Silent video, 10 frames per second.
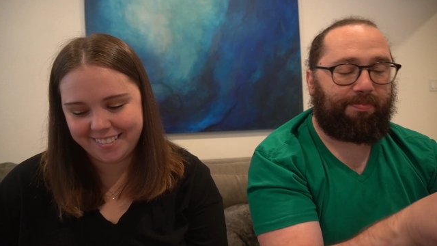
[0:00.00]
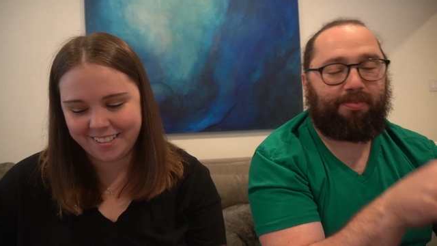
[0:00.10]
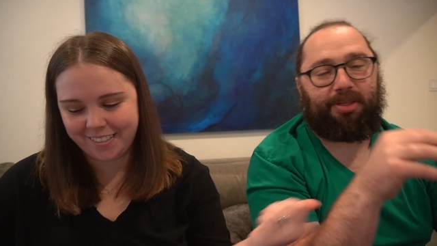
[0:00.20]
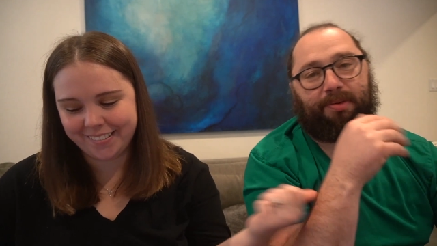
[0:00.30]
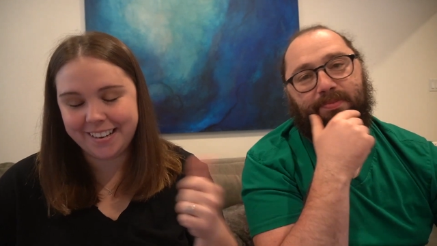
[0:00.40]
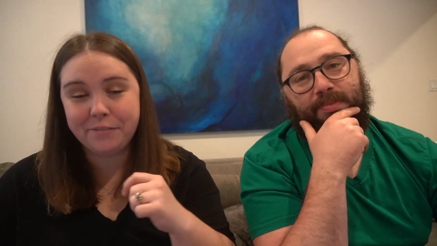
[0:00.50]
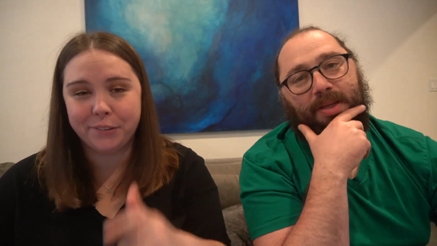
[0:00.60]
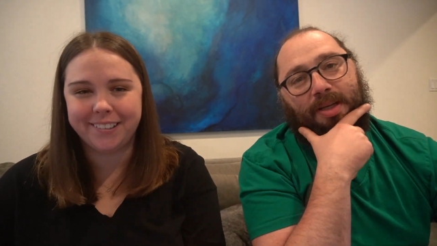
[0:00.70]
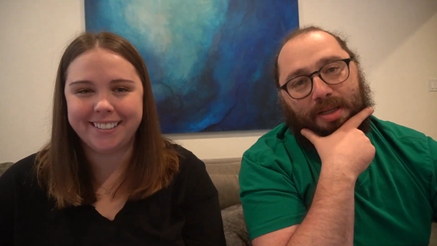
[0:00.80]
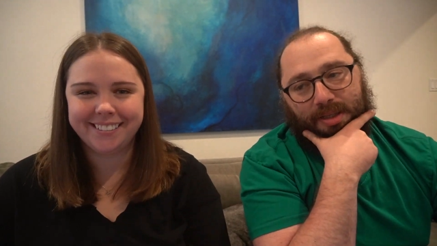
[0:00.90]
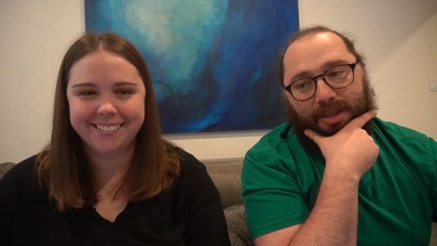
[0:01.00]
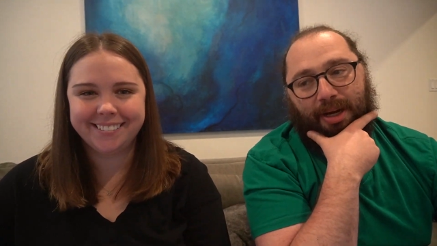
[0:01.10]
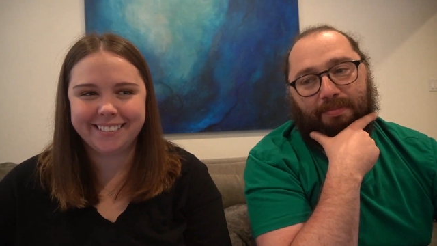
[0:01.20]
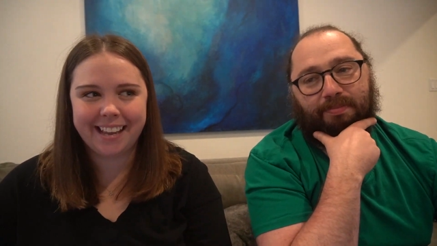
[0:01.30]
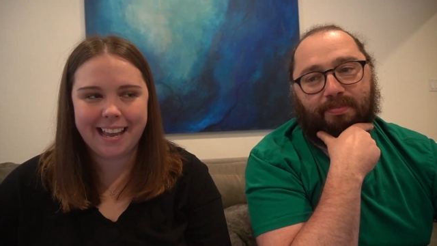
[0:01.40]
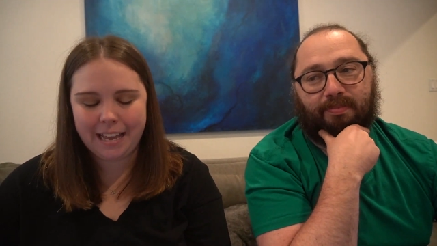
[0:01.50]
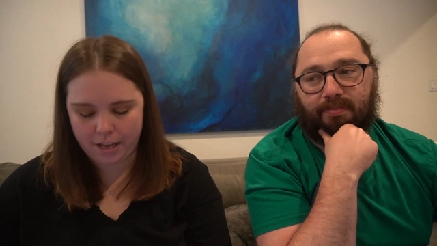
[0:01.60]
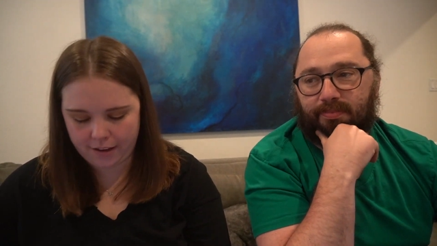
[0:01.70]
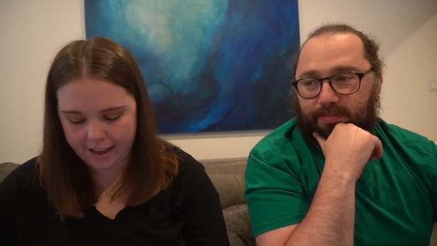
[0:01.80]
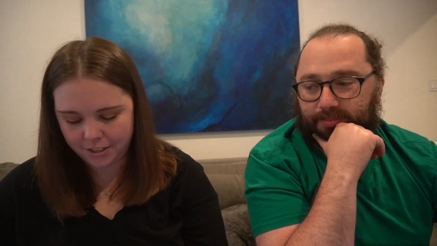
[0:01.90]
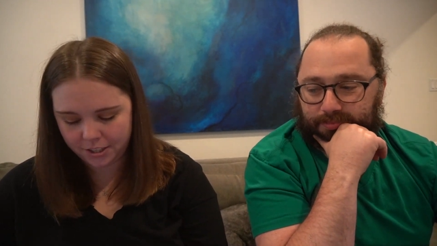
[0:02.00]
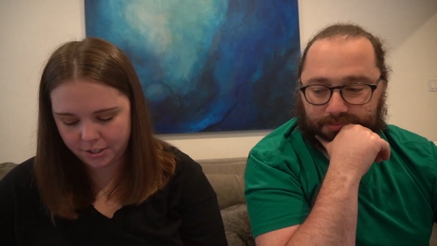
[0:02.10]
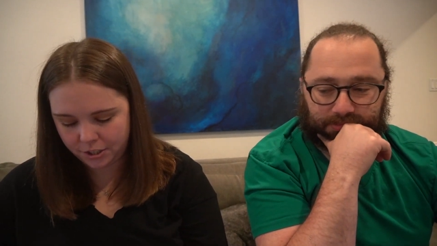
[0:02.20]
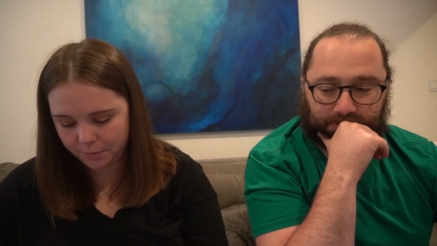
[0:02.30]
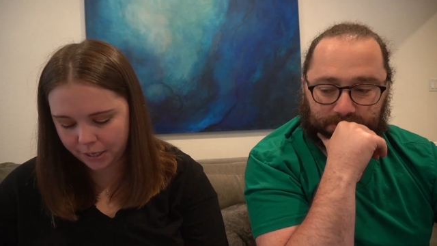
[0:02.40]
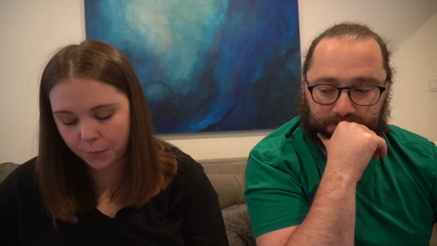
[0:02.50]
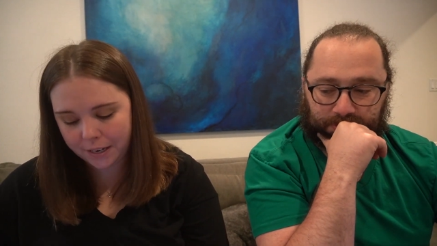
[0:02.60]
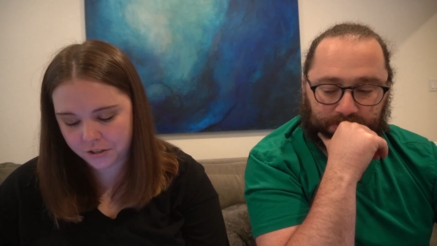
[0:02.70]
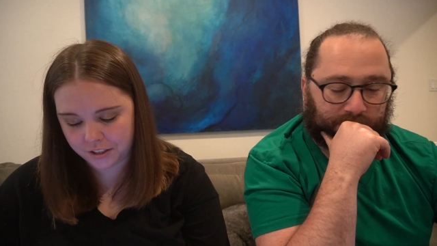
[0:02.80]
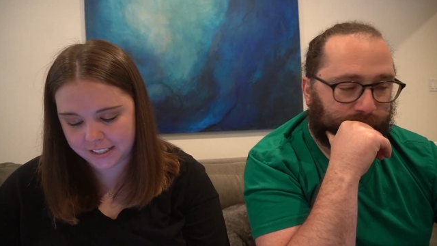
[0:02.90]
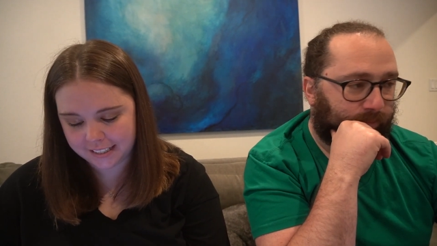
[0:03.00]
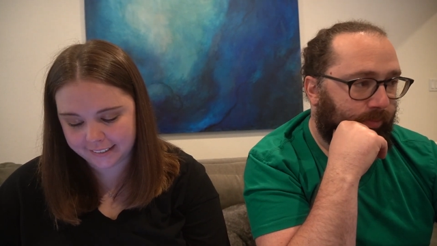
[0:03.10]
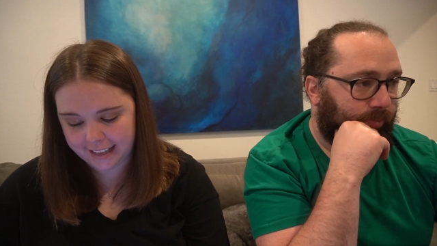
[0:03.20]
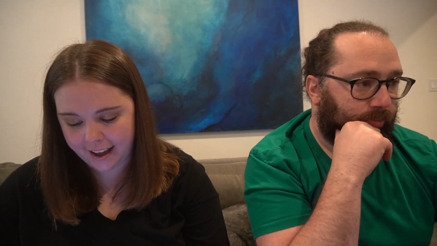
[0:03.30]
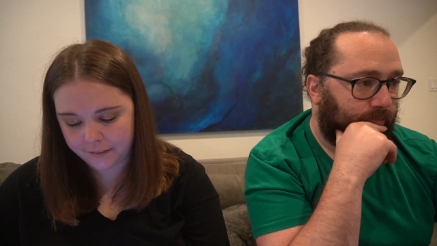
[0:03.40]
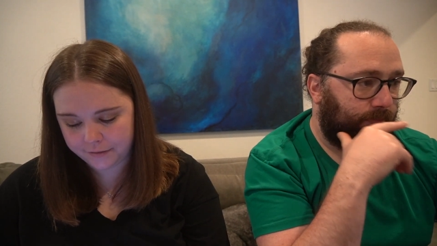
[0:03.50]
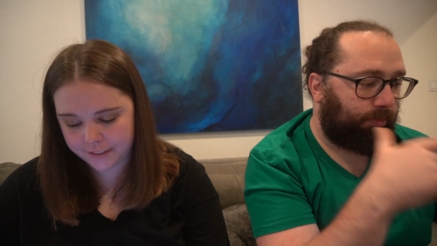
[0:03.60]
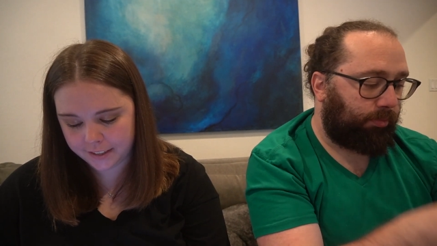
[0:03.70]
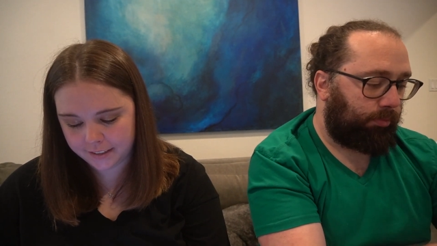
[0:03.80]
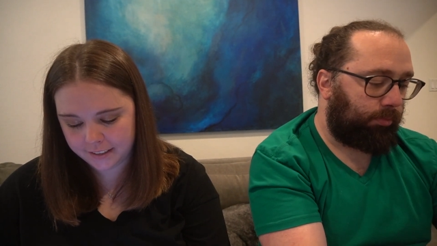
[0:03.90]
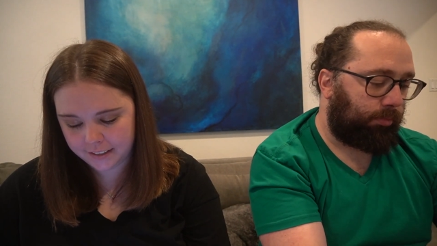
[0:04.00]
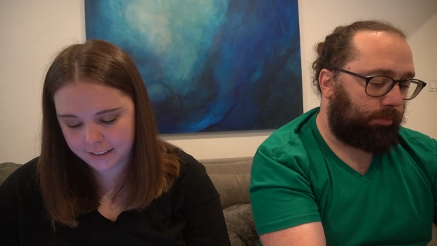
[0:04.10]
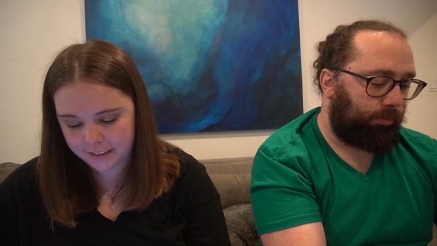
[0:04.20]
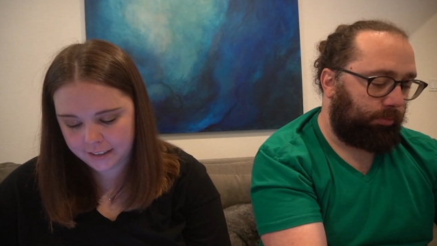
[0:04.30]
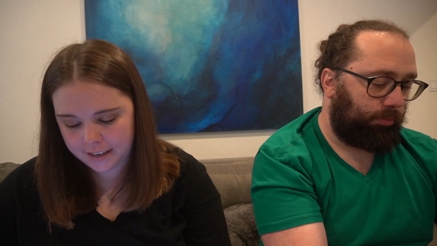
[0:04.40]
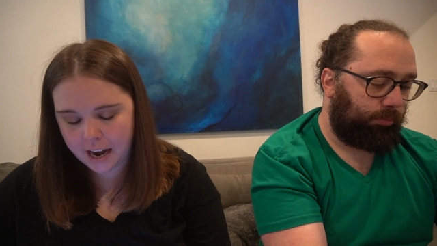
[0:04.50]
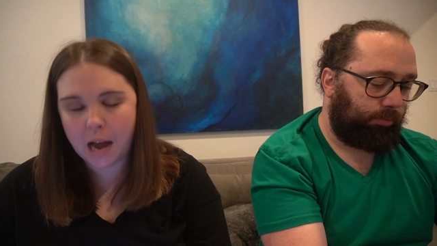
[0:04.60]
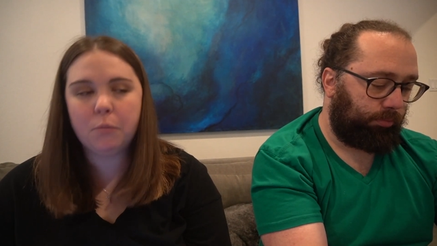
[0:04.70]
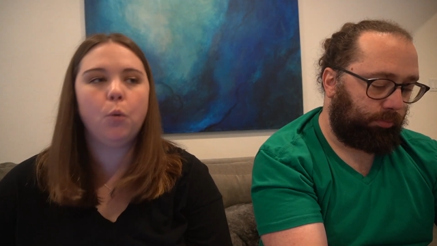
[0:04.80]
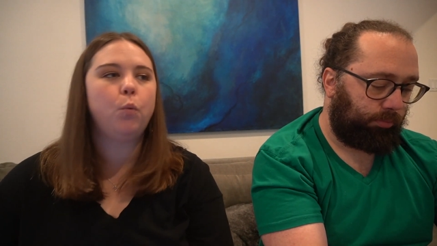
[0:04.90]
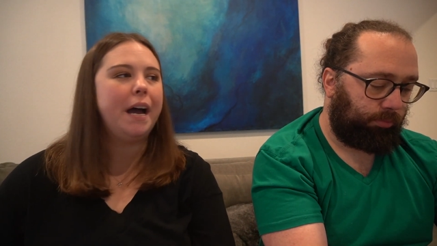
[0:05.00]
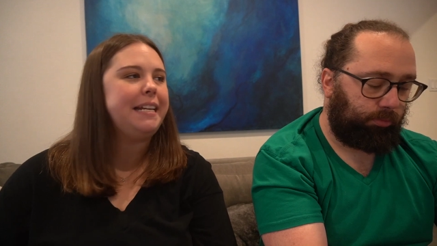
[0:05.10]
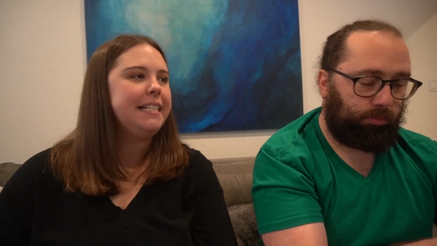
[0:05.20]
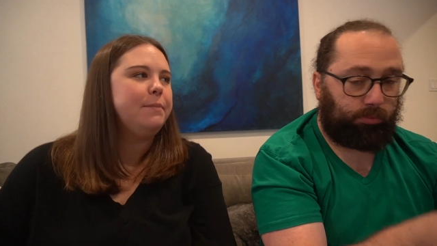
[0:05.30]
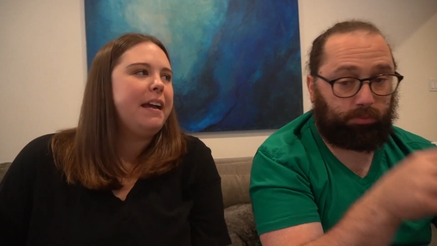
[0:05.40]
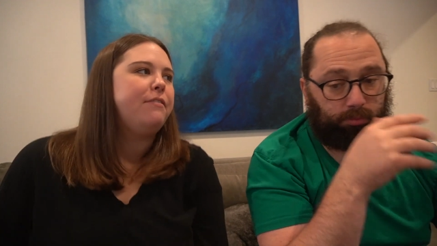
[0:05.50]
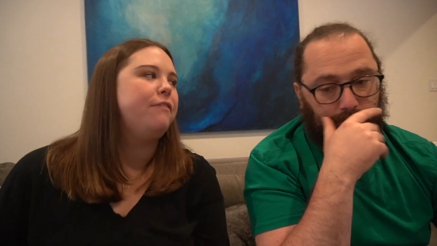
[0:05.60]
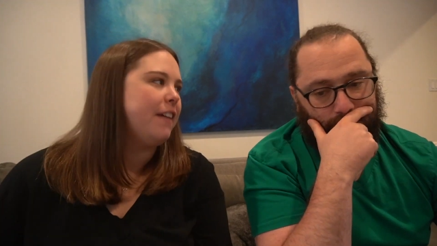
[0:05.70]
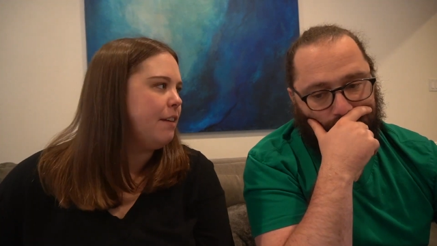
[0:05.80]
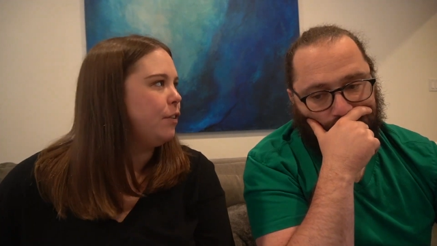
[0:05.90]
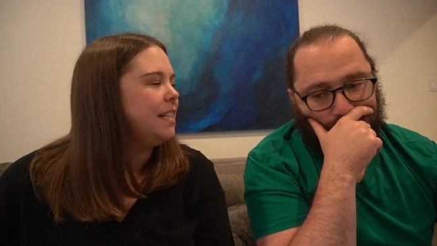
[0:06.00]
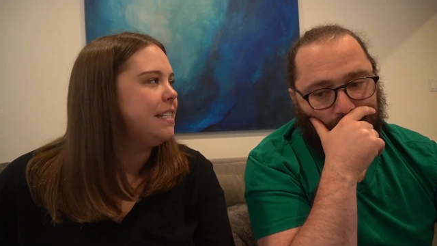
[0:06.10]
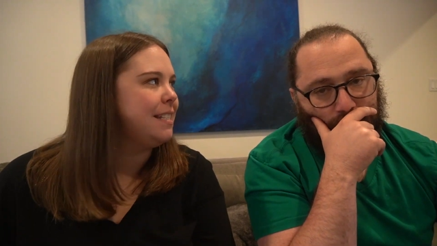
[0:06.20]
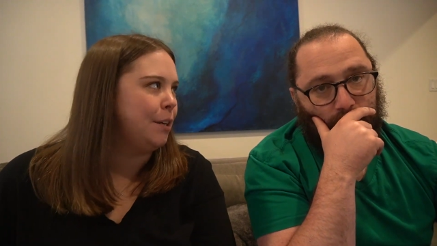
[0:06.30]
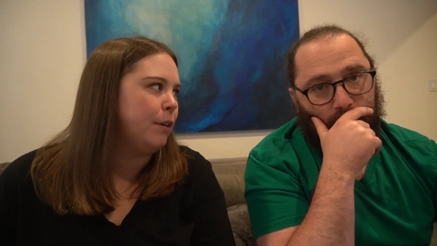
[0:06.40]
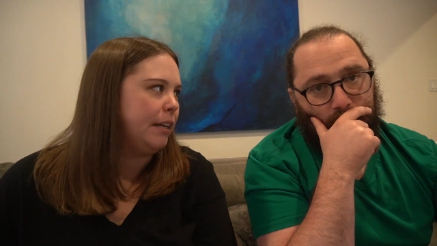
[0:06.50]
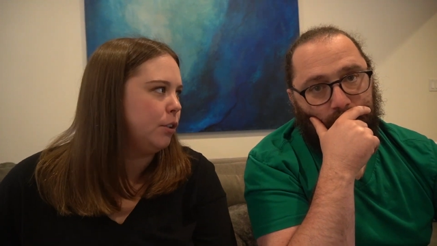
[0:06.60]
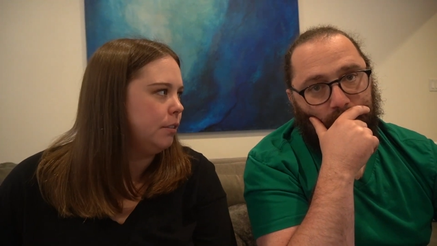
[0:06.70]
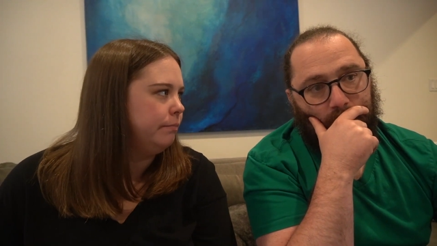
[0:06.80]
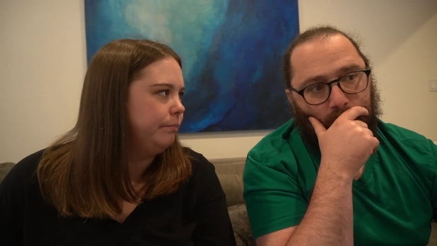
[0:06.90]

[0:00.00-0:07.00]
Speaker 1: So 3 to 4. Yeah. Okay, just 2 more questions left. What is my favorite cereal?